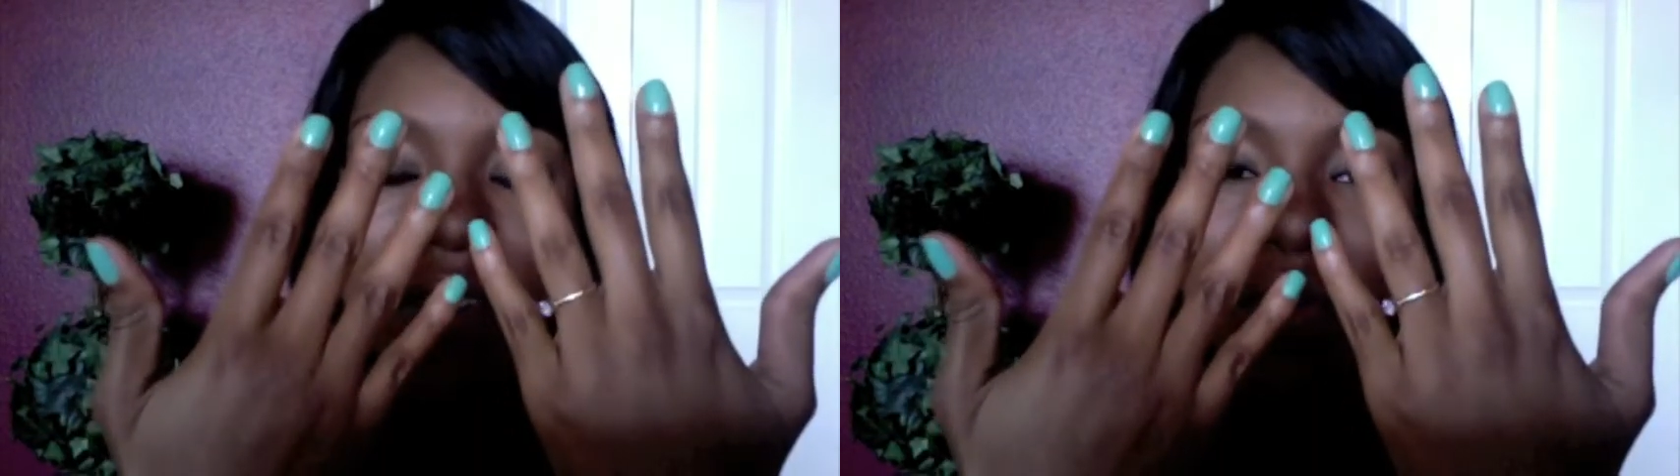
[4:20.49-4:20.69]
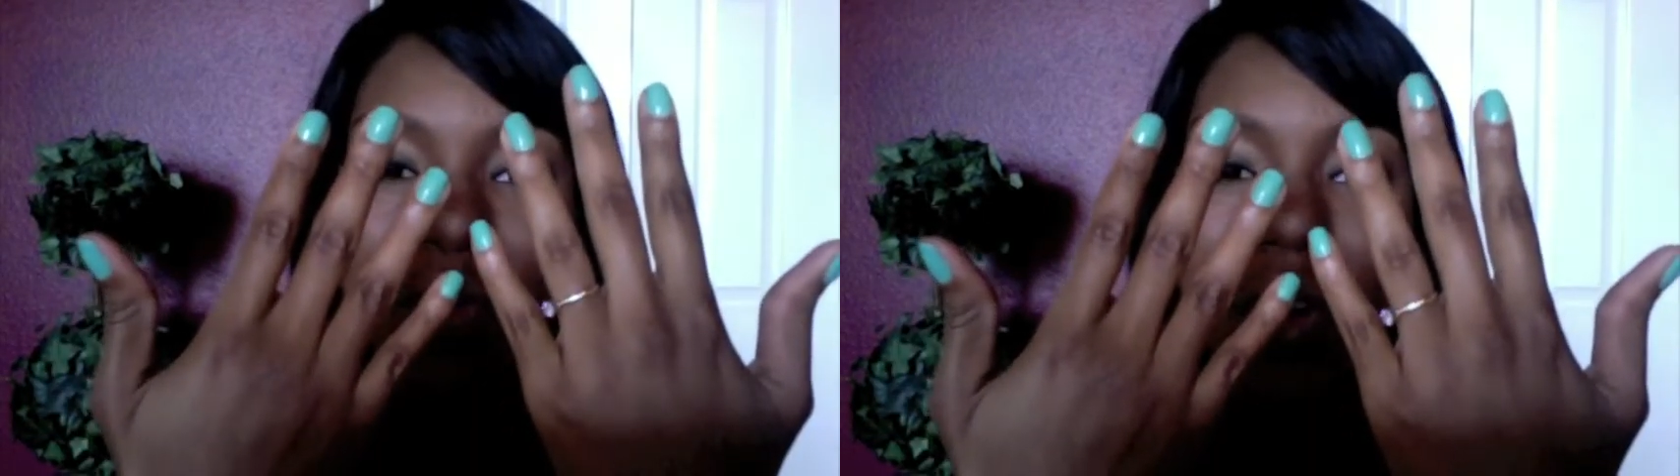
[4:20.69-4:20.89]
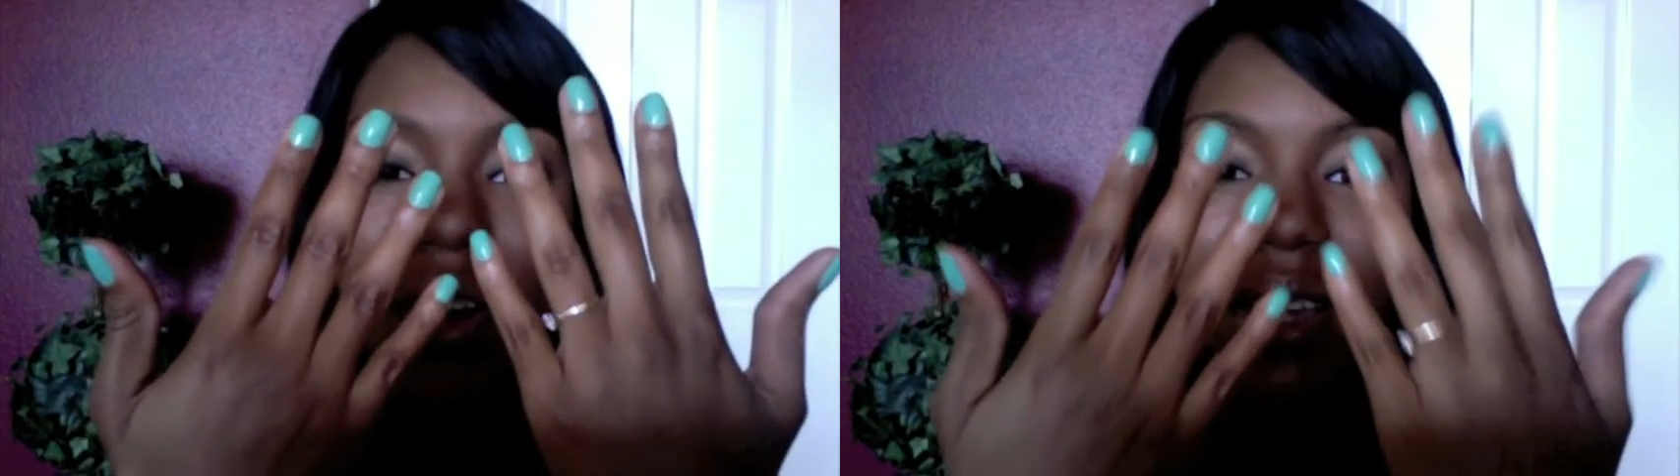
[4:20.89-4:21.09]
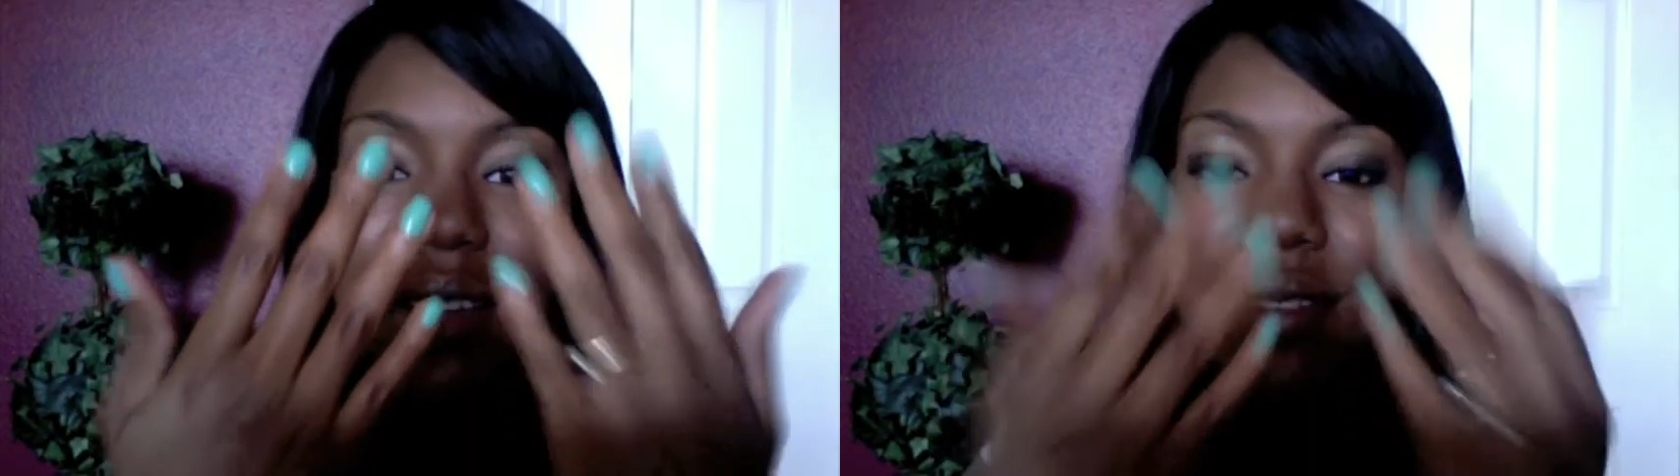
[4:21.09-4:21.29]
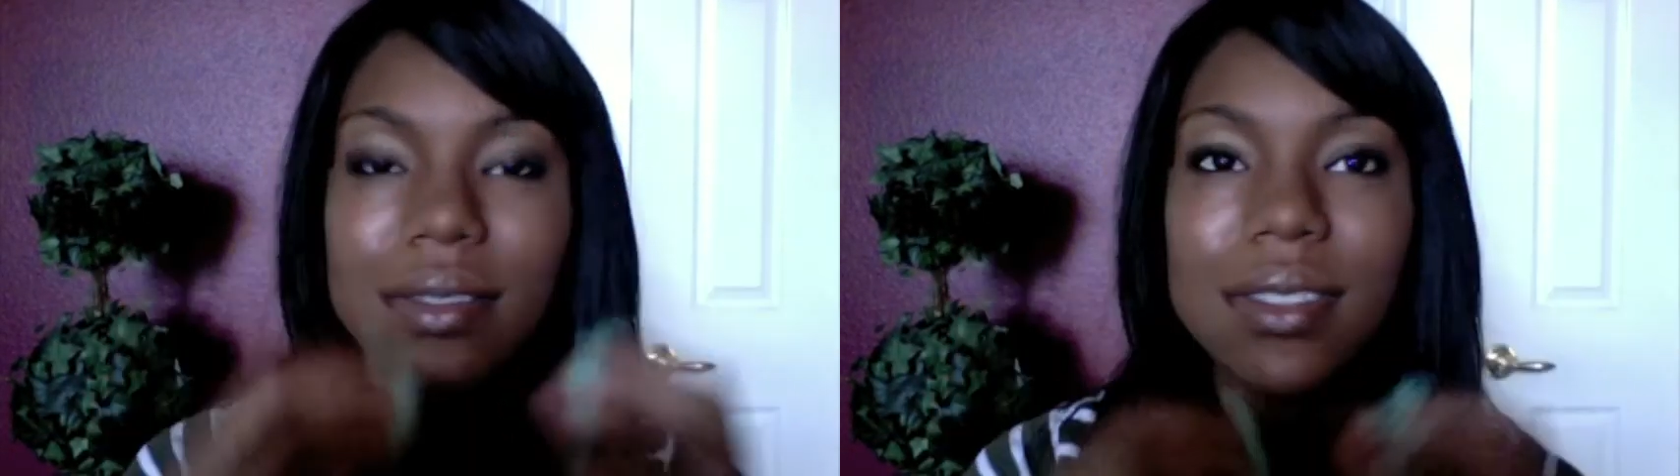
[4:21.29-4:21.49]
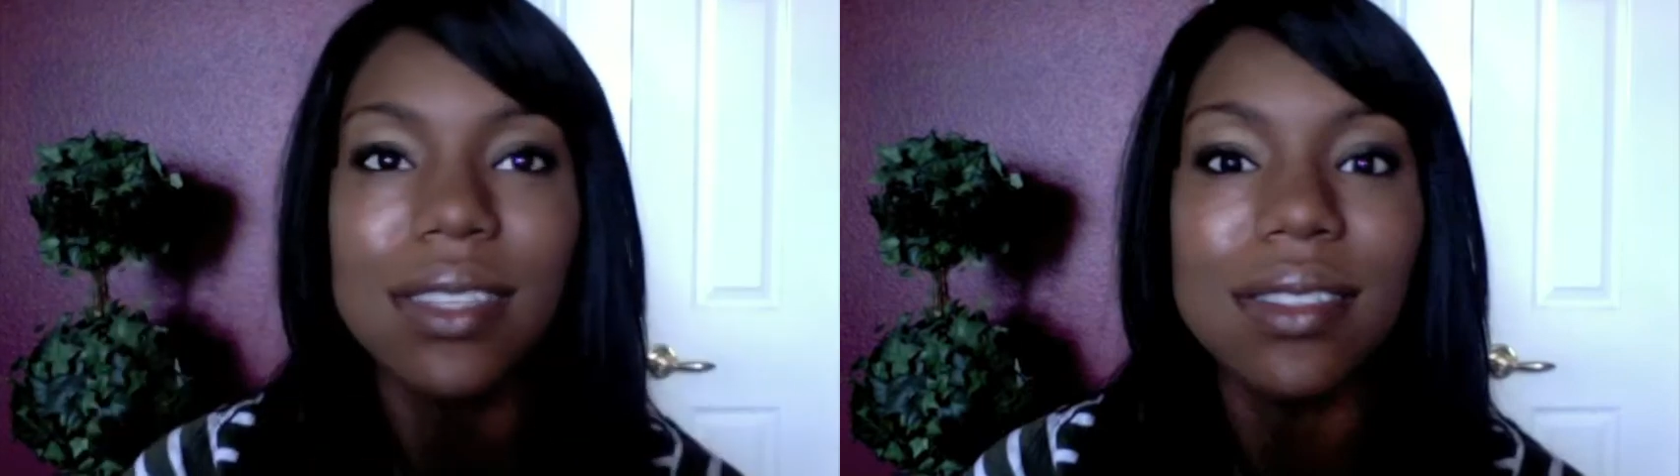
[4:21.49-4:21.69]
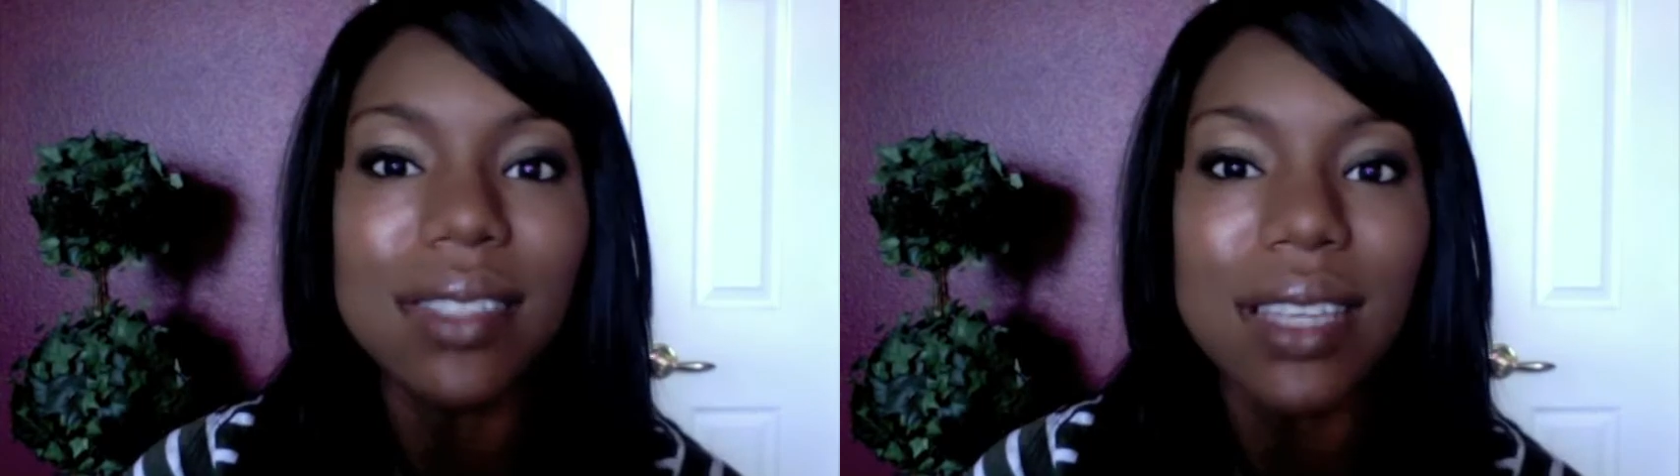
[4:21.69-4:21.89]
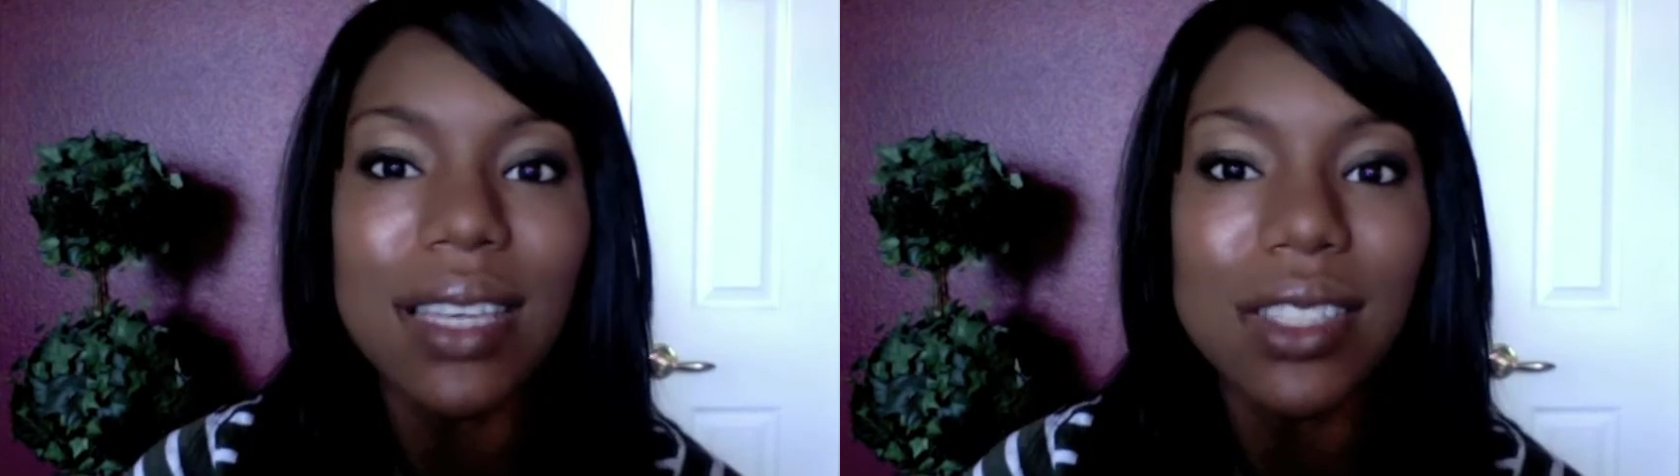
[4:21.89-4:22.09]
worn it since
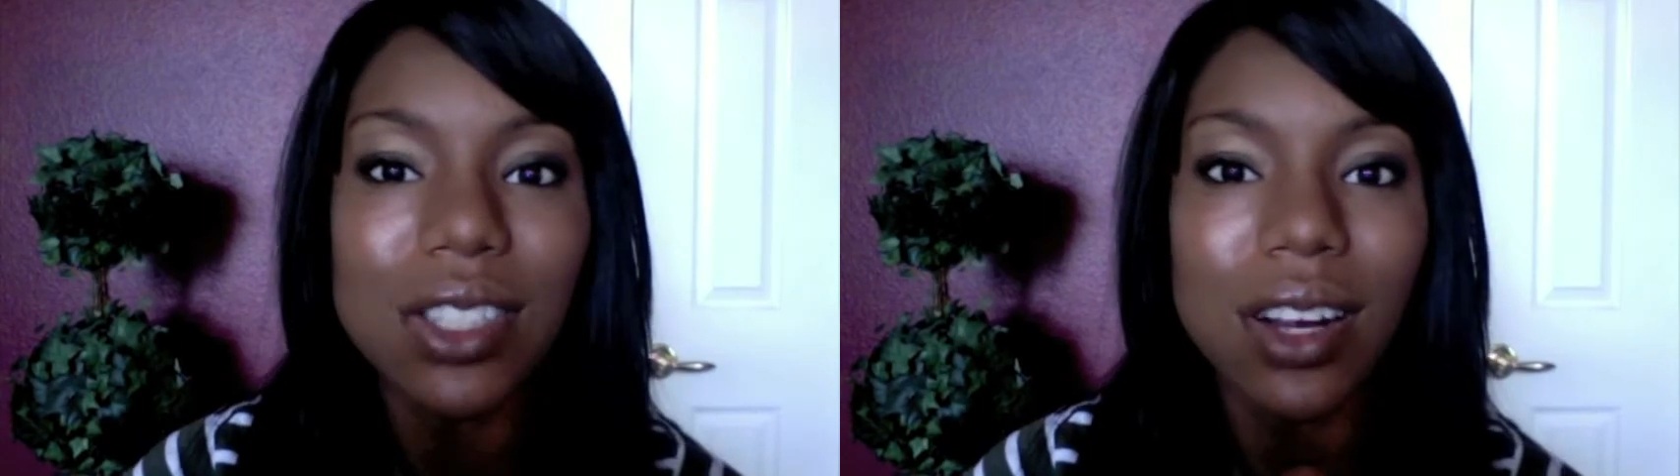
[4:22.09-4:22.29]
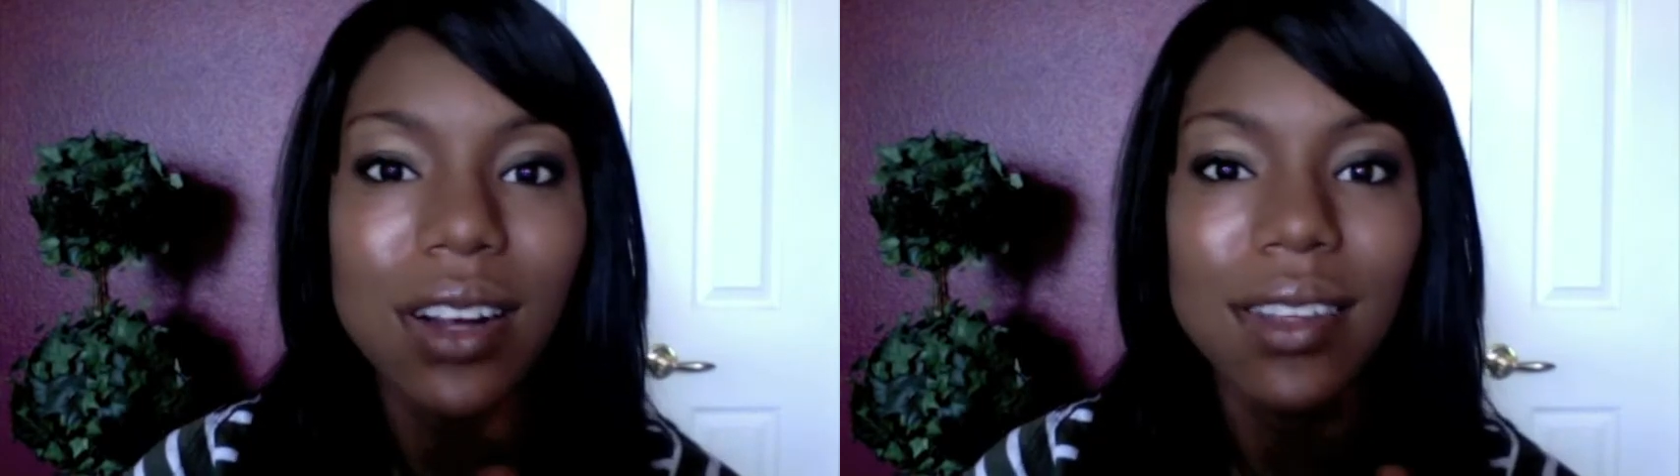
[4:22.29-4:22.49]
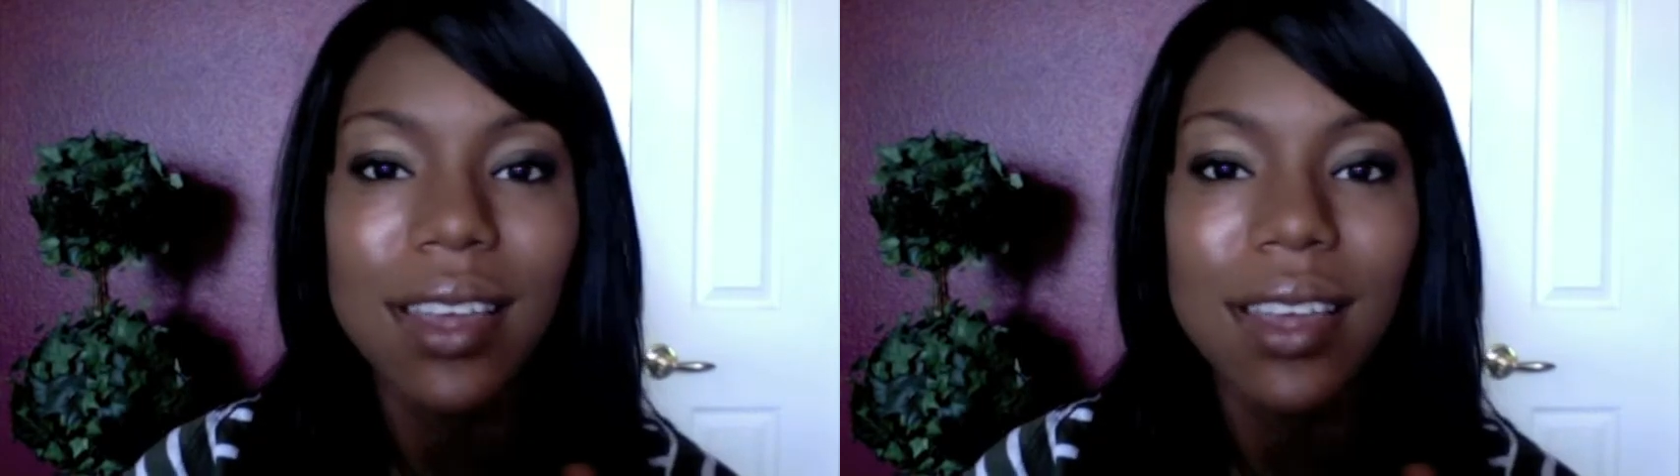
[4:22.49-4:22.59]
Easter,